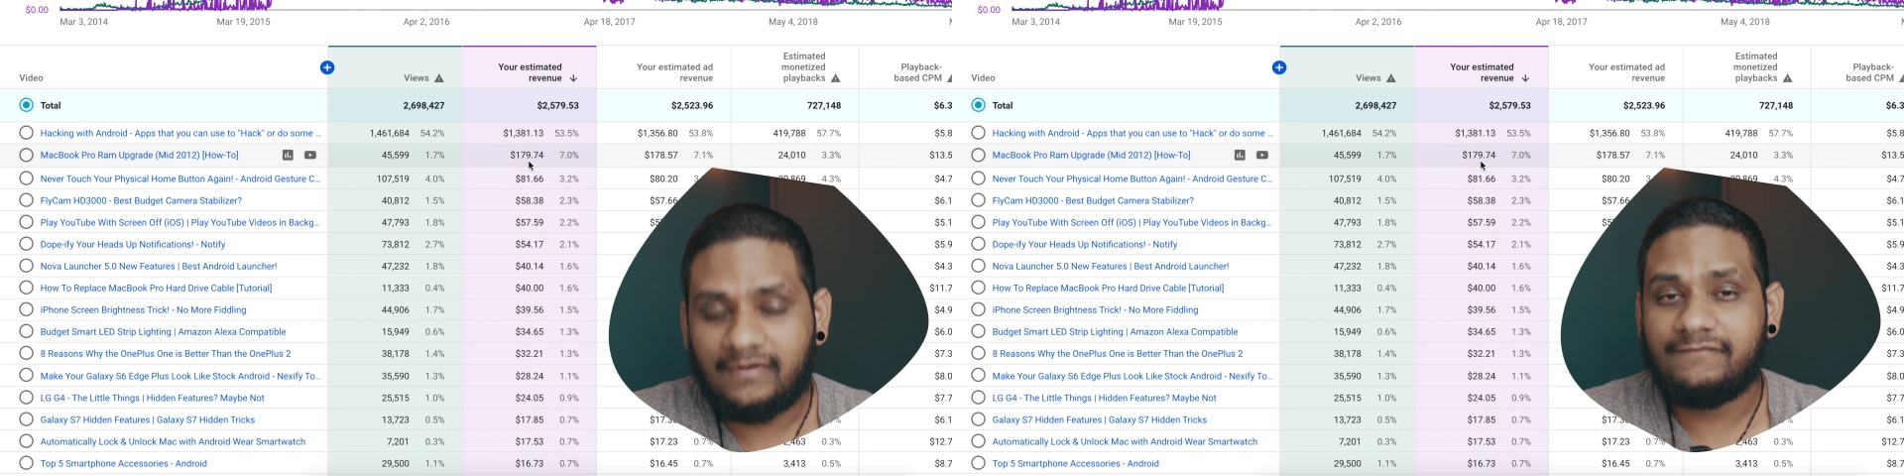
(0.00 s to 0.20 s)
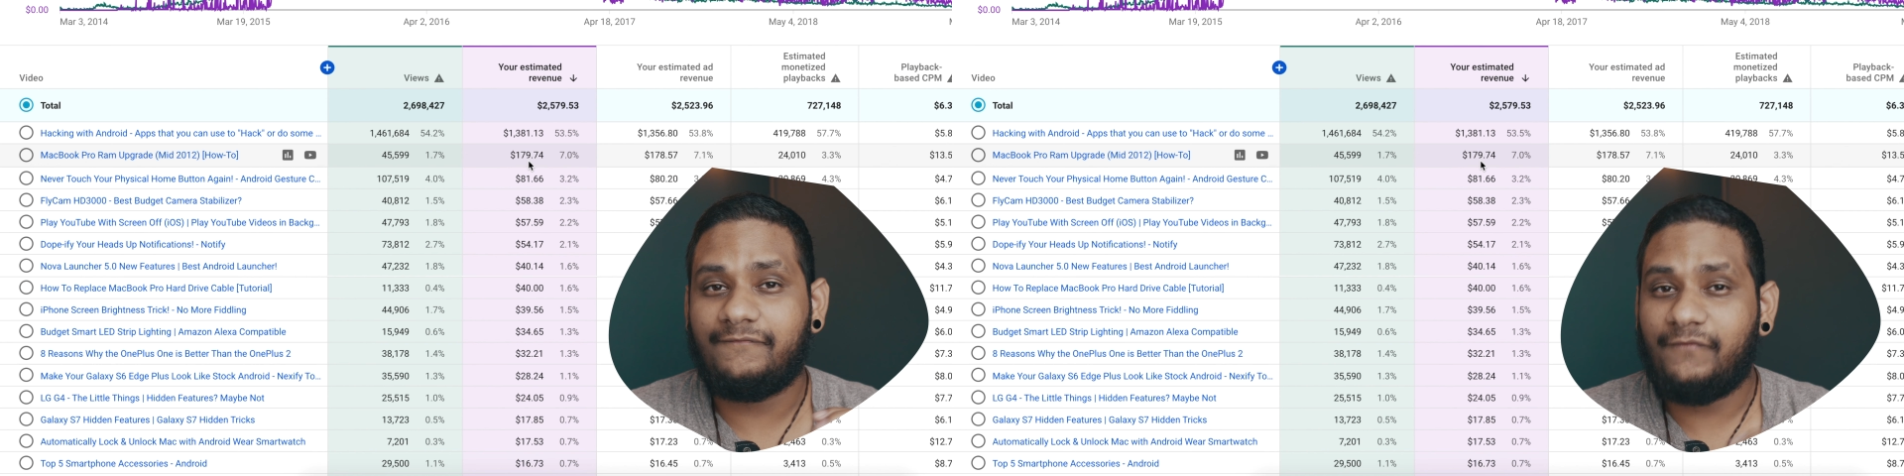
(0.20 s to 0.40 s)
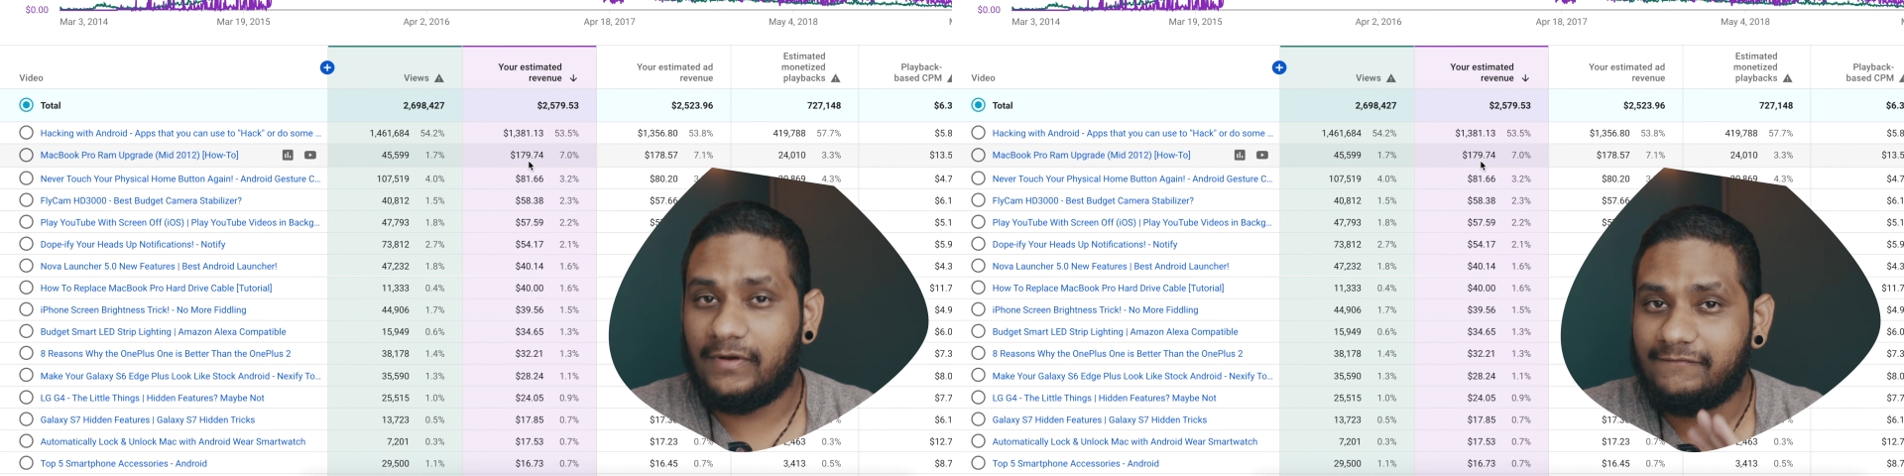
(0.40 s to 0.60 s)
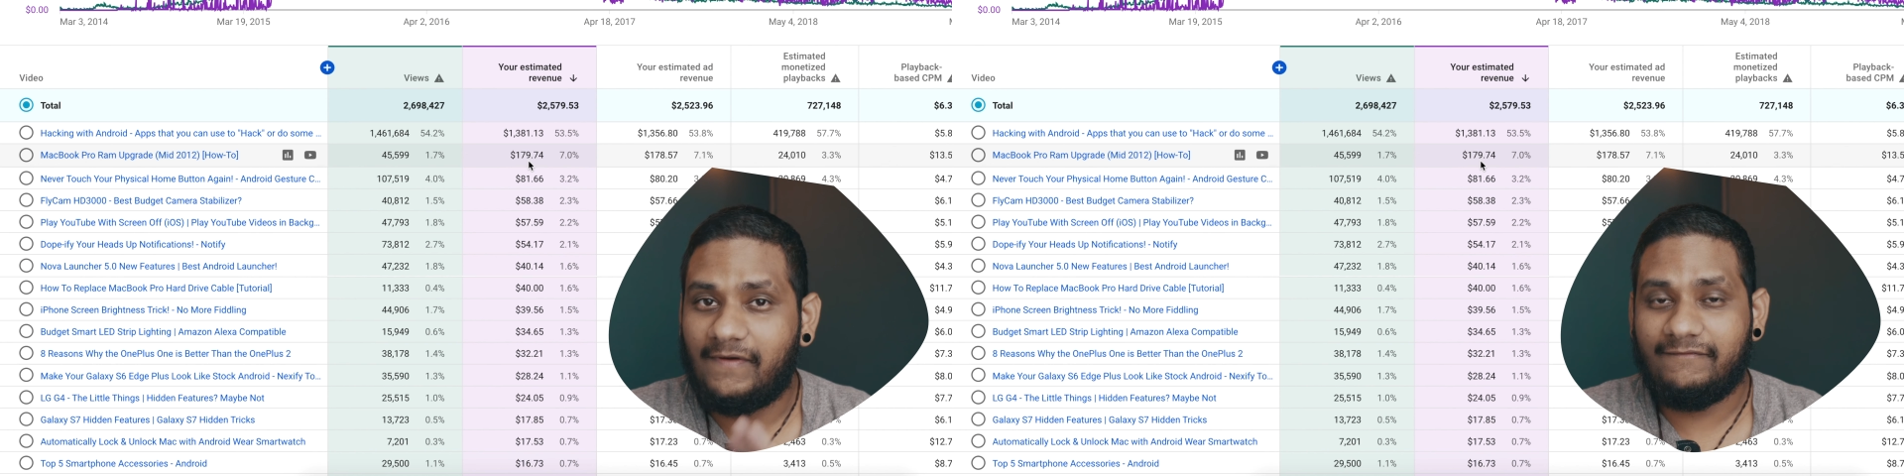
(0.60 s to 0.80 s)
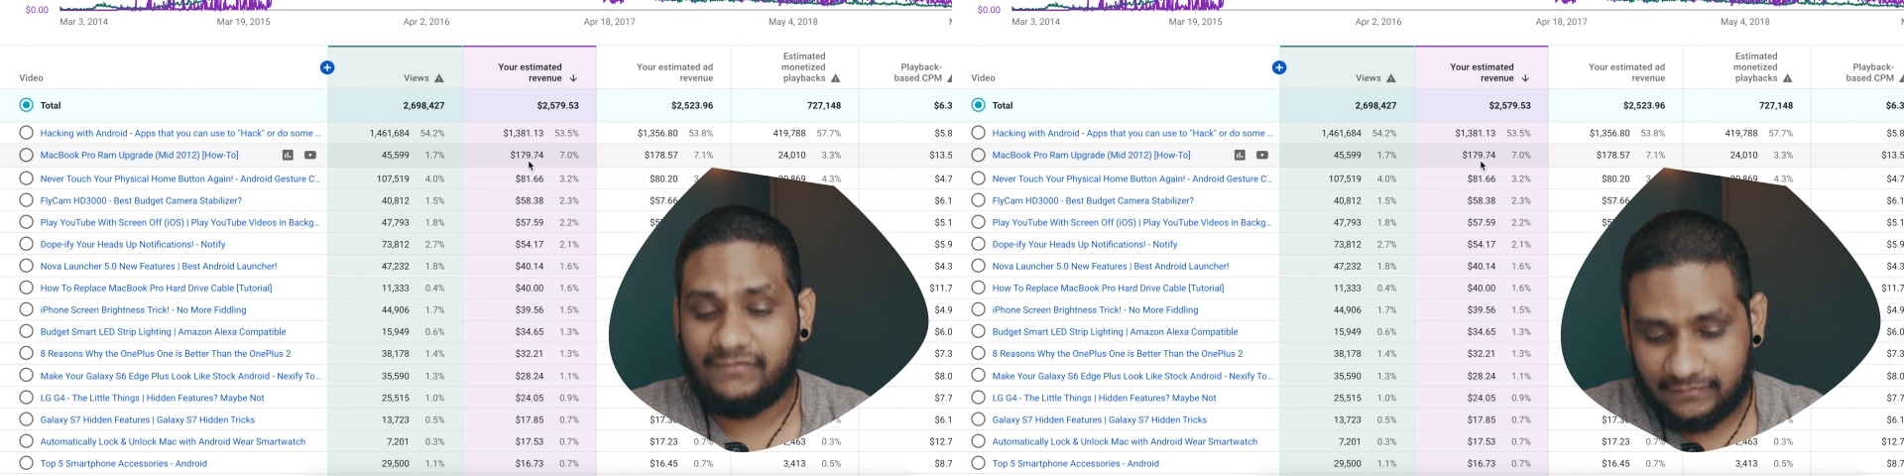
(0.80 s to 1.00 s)
For
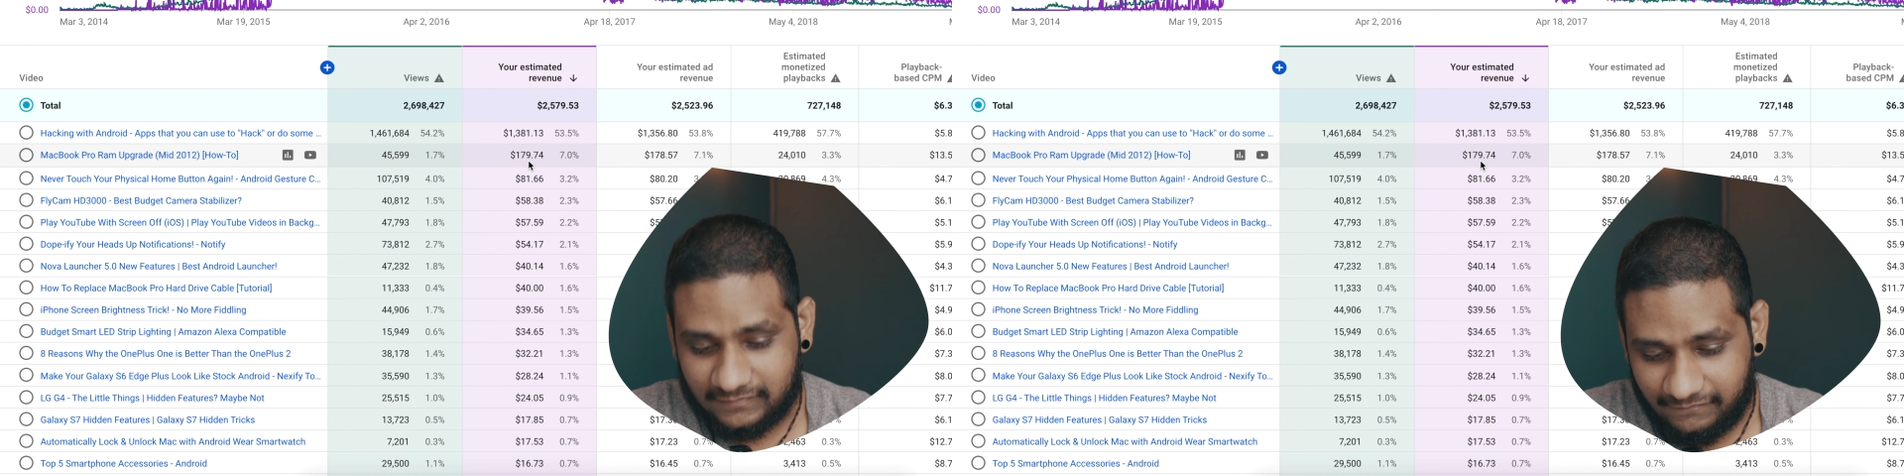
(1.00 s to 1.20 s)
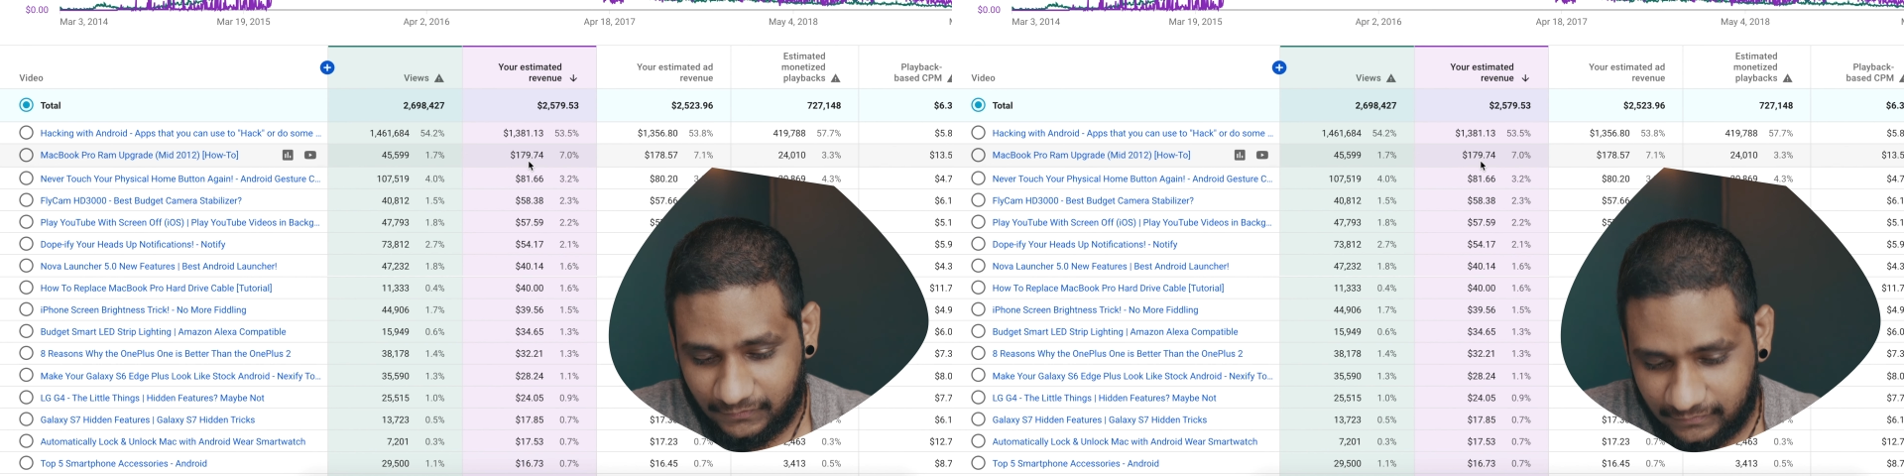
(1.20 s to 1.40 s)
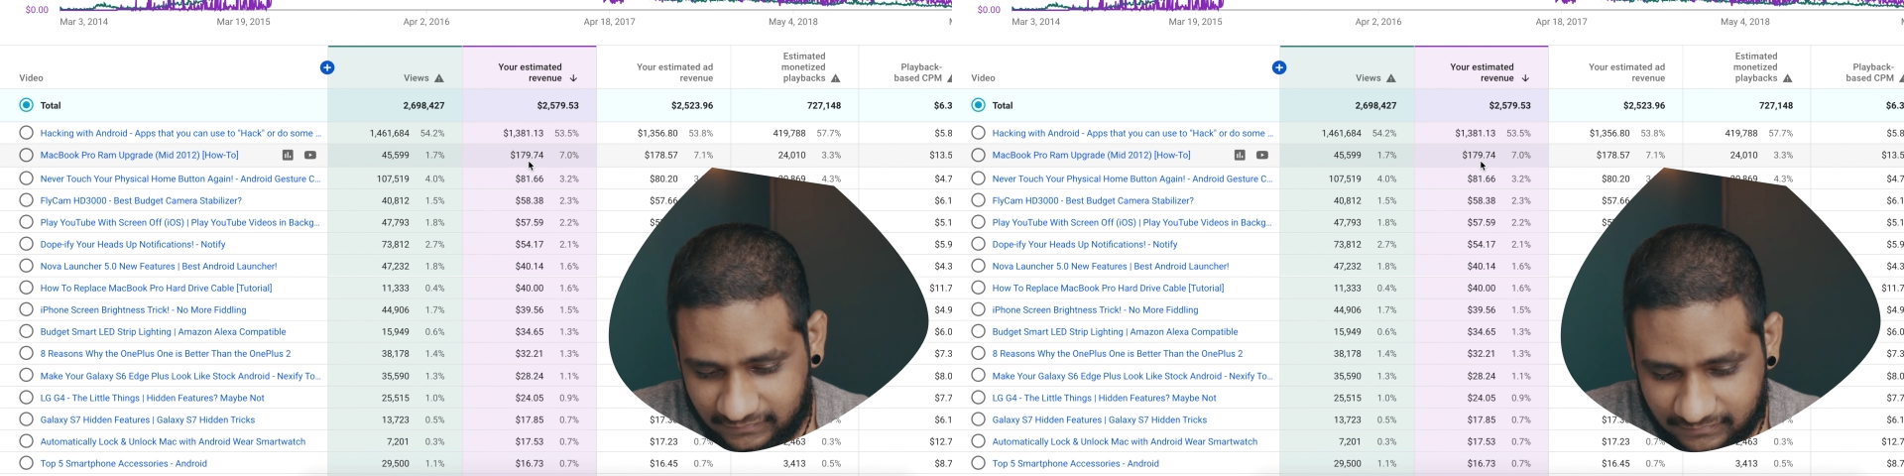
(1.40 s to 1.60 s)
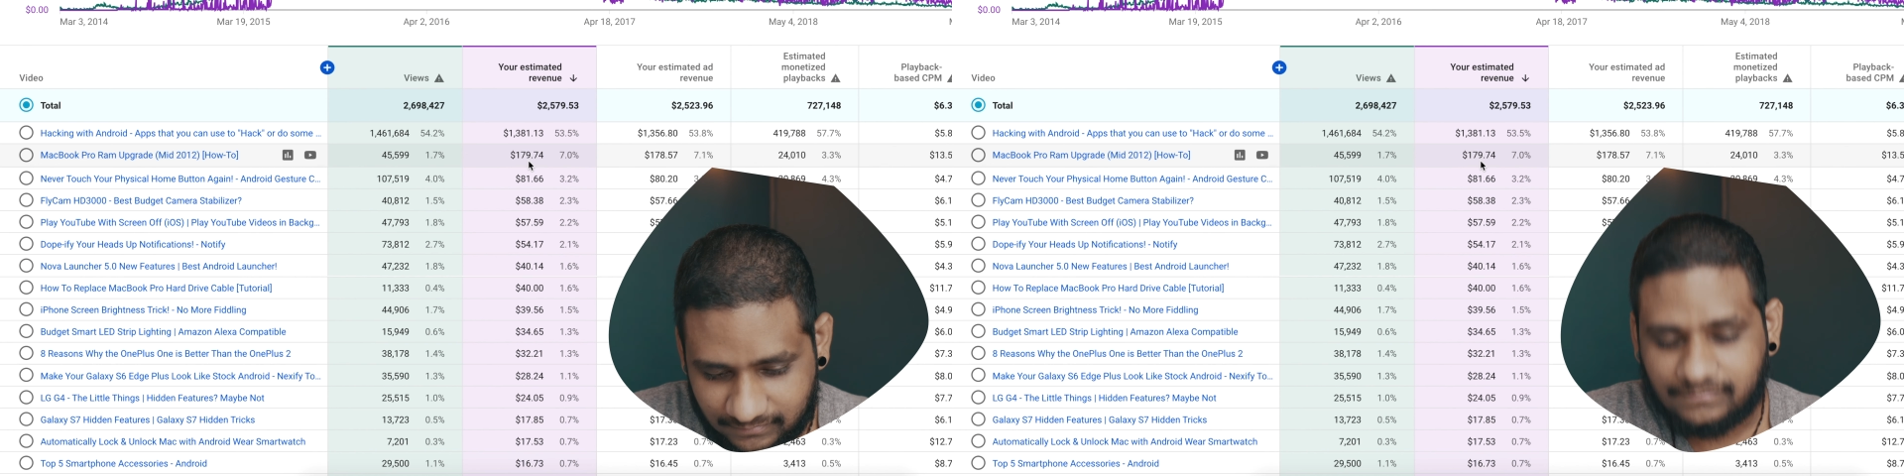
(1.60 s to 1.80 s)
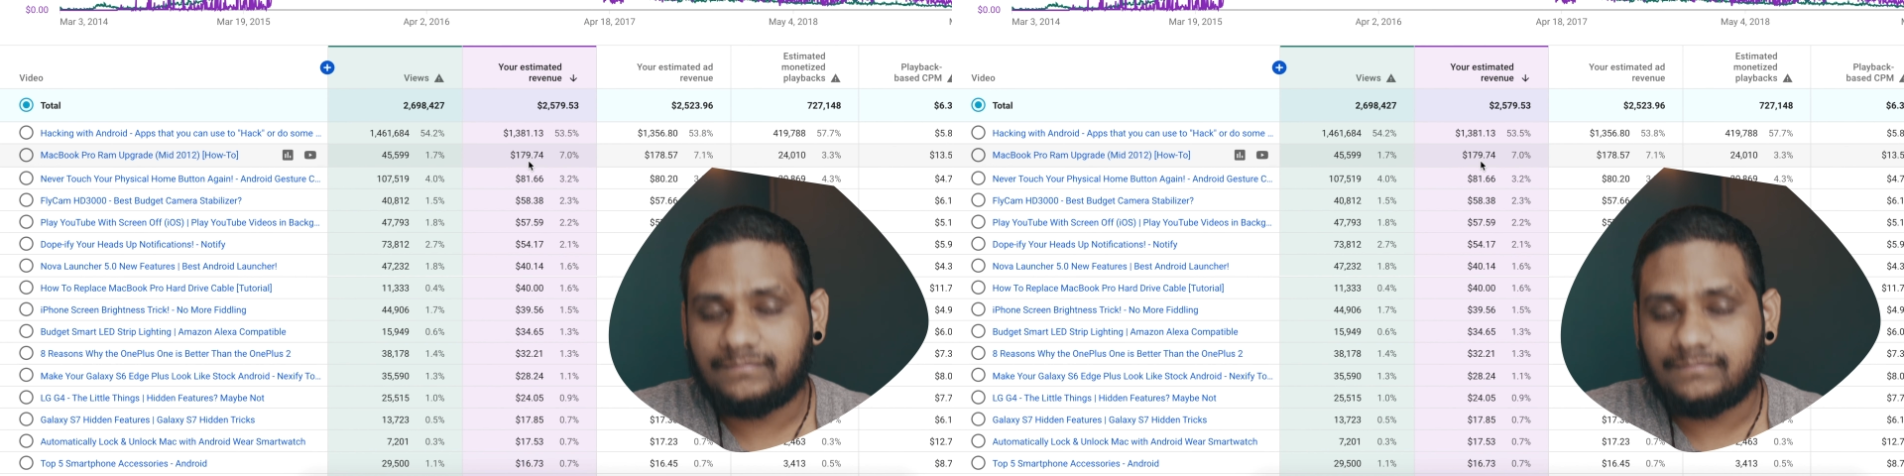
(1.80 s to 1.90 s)
45,000 views,